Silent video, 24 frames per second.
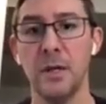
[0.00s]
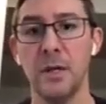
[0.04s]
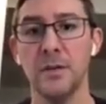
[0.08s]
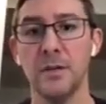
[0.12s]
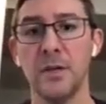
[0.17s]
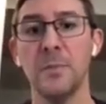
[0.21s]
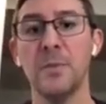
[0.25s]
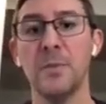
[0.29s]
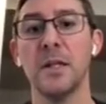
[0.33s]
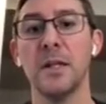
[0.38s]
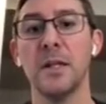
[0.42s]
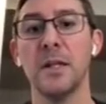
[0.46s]

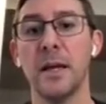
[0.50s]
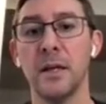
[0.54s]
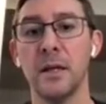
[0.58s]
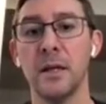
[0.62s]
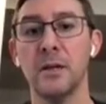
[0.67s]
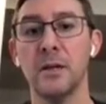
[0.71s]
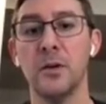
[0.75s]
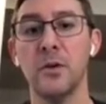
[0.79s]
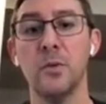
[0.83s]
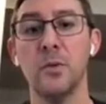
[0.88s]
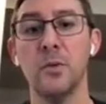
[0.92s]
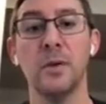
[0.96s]
something like
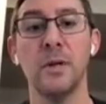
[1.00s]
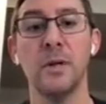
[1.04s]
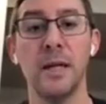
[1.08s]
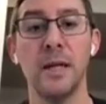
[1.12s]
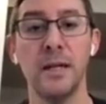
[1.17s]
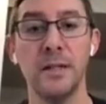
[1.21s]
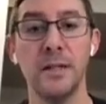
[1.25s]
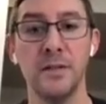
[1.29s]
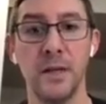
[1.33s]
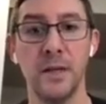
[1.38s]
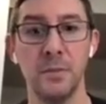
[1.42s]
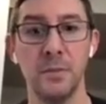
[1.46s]

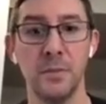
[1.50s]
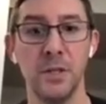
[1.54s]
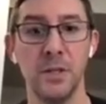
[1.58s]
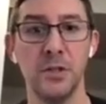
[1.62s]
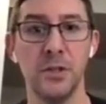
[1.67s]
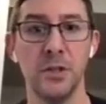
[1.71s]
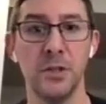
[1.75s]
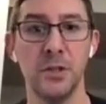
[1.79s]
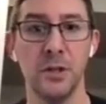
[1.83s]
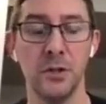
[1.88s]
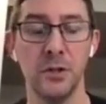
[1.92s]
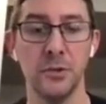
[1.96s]
Kubernetes
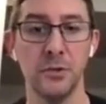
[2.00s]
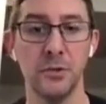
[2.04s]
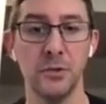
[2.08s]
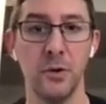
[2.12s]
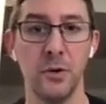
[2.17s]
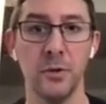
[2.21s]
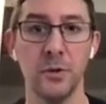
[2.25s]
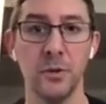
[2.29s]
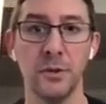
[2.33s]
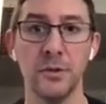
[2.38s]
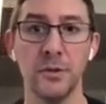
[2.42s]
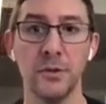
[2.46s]
admission
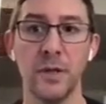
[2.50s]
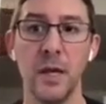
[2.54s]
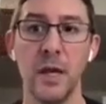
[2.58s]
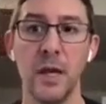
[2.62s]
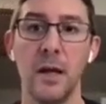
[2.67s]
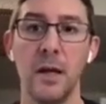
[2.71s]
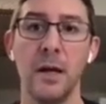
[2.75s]
controllers.